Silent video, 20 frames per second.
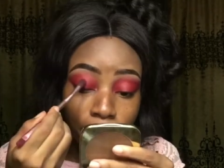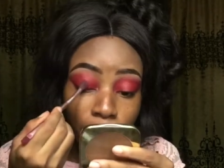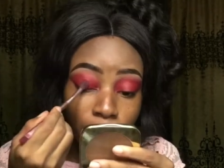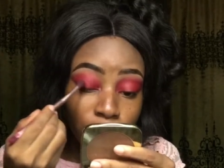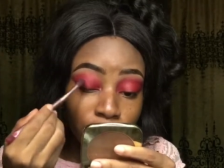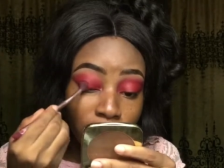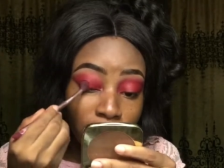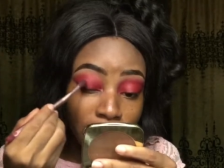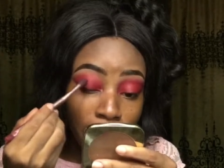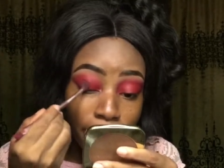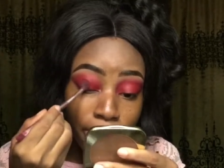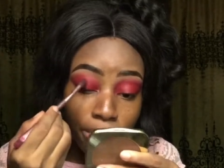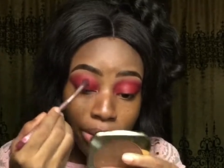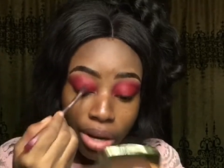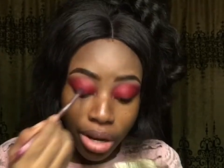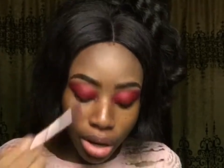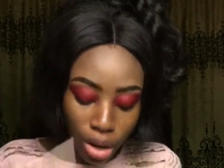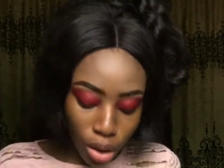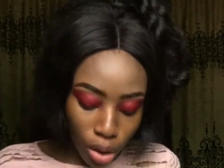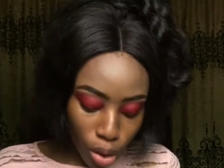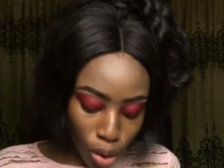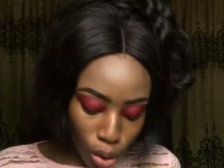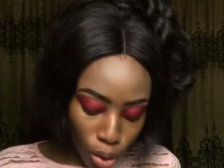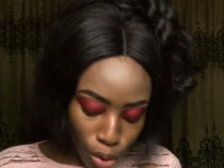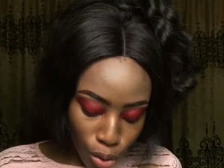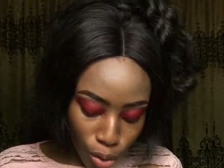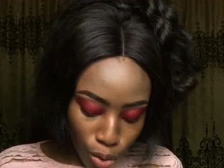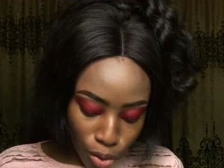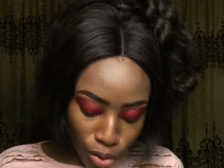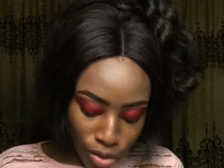Just tapping it all
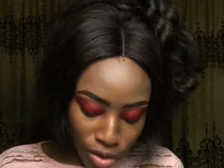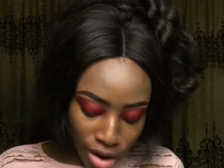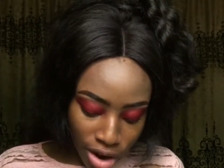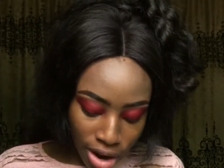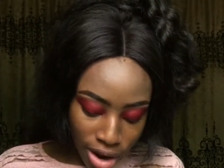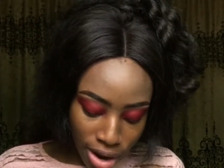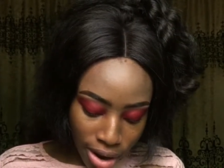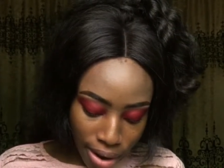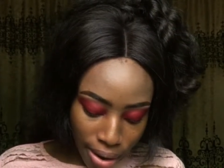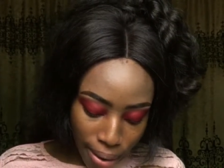over